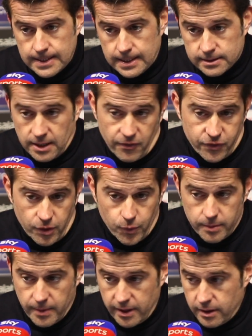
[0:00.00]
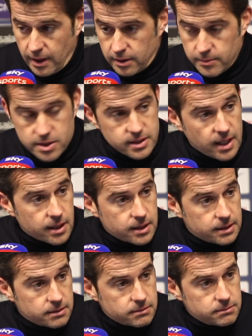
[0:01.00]
And after we made that mistake
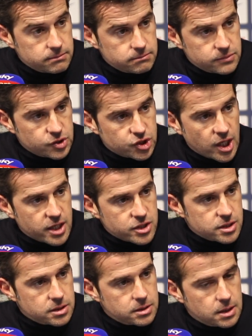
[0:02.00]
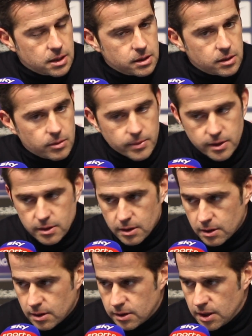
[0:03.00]
and changed a little bit
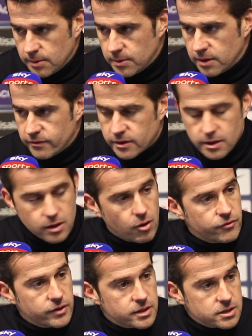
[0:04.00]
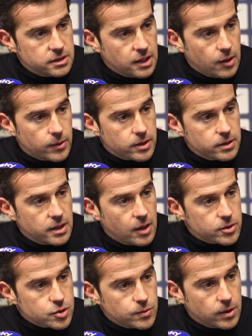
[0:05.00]
the, the team, even the confidence of our, the
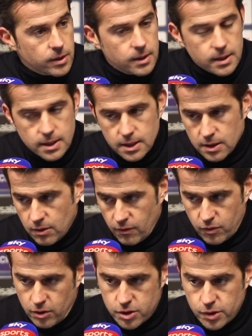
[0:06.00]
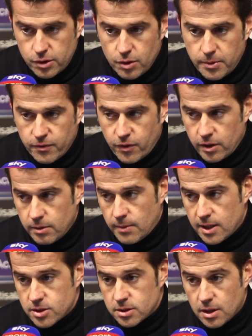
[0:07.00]
our squad. Of course, you knew before the
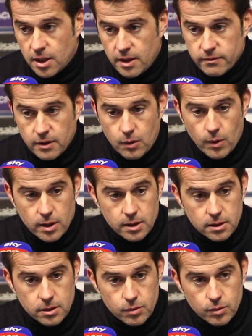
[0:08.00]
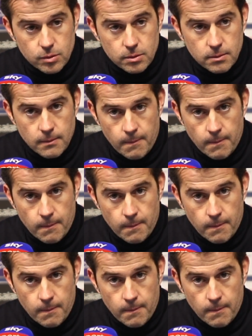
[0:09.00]
match they have the quality to,